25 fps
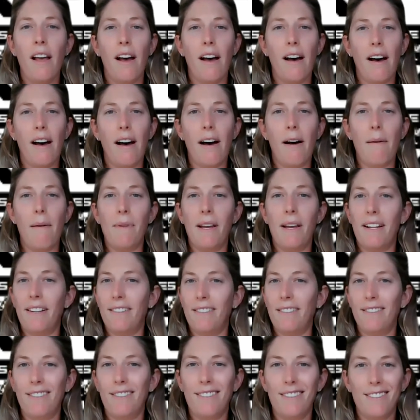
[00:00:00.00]

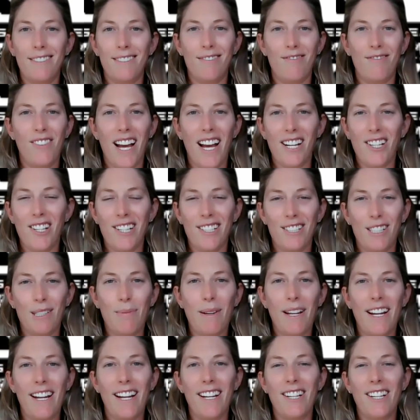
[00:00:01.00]
and veggies,
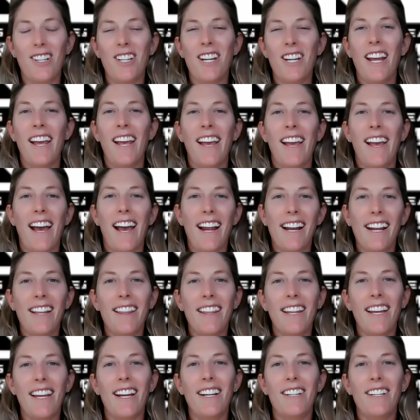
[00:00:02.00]
spinach,
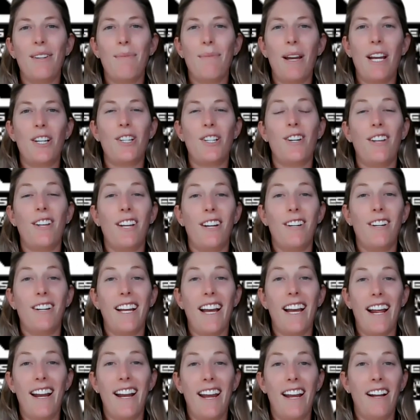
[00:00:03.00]
anything to make sure that you're
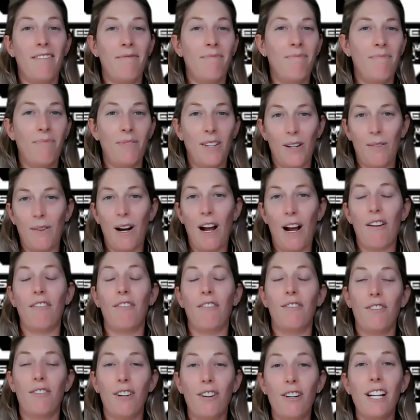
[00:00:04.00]
getting around
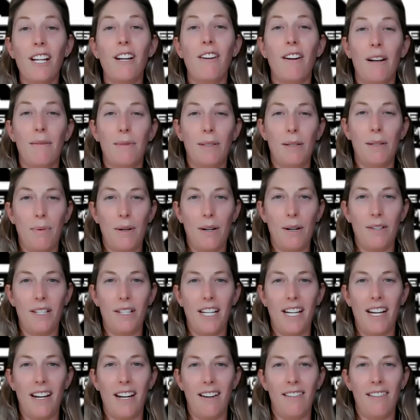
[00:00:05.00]
30 grams of
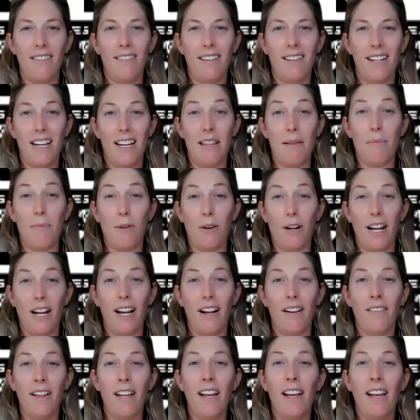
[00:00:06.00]
protein in the morning.
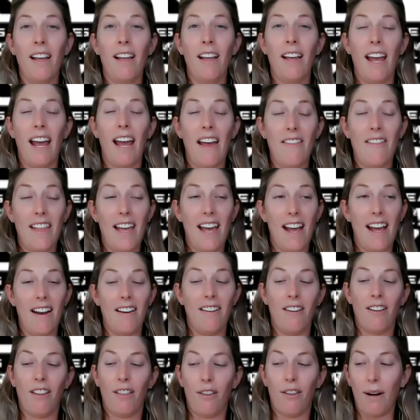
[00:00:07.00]
And
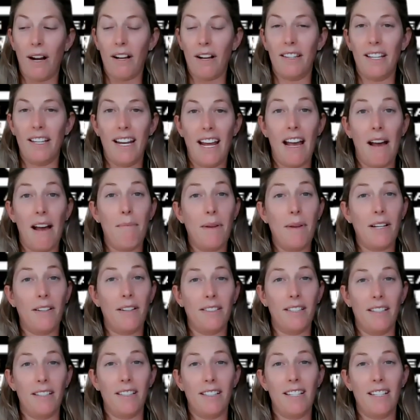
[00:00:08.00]
then throughout the day at
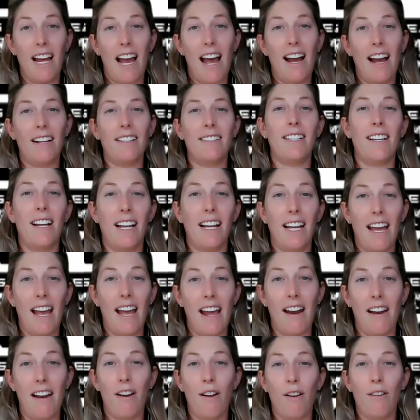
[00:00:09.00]
meals and snacks,
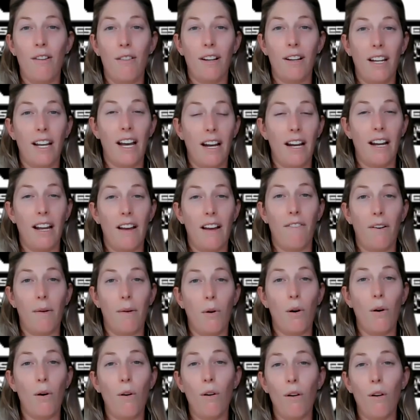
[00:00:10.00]
again, getting it from
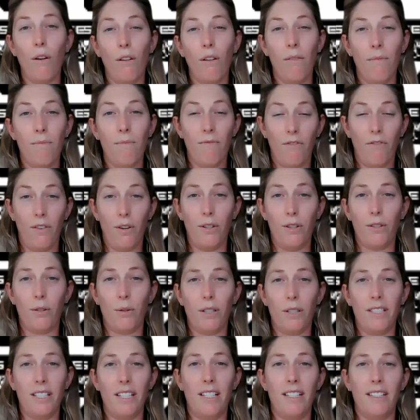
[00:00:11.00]
whole food
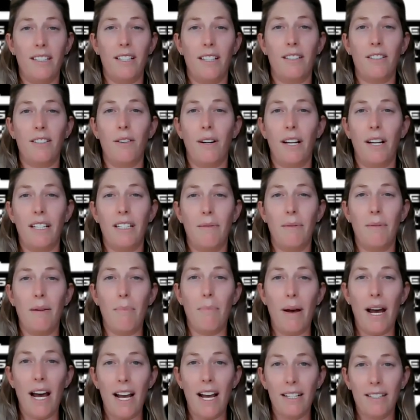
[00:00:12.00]
sources is going to be
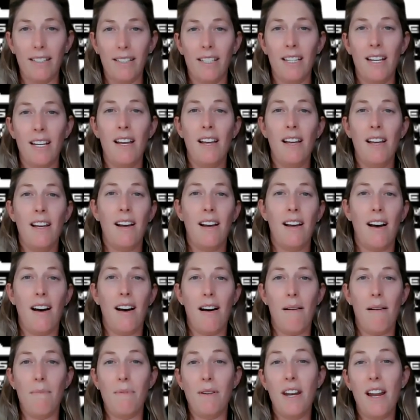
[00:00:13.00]
best.
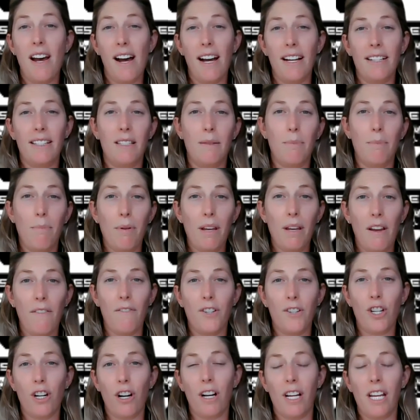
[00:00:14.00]
Nuts, beef
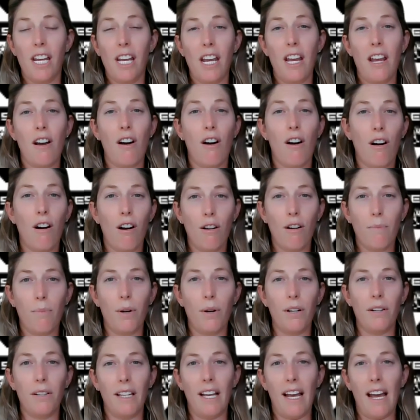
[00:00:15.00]
jerky,
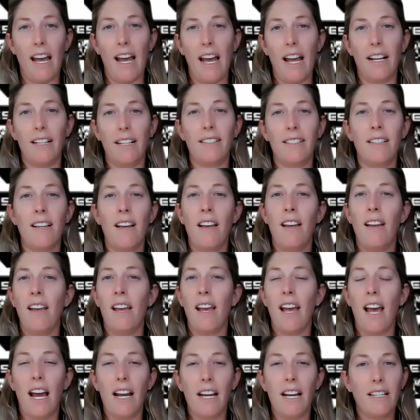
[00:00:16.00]
hard-boiled eggs,
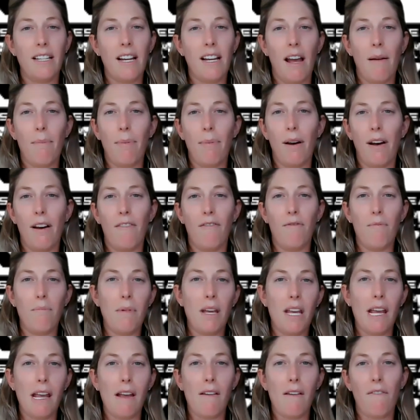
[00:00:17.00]
any type of
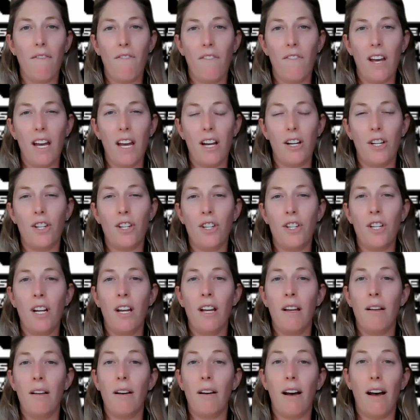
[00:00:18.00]
meat, fish,
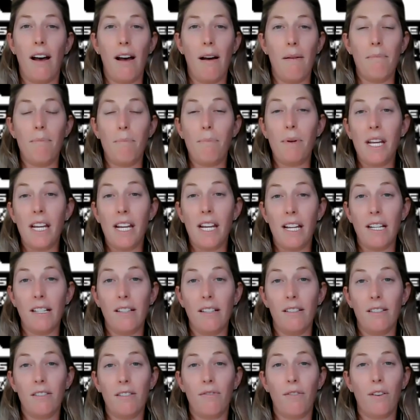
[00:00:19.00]

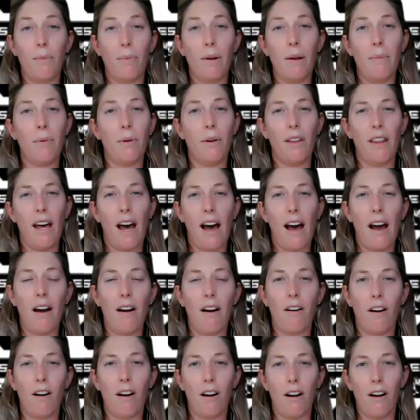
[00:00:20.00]
beans for people that
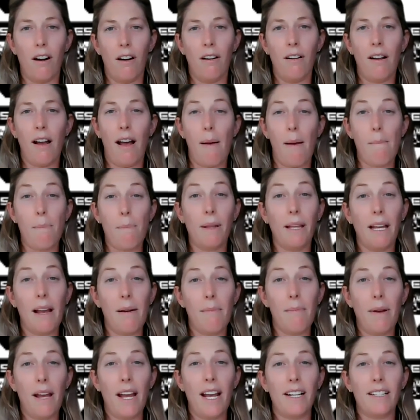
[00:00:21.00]
are
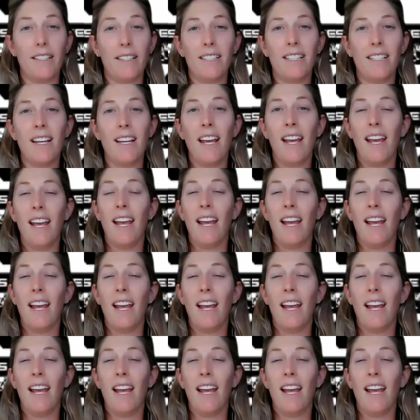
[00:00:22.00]
plant-based,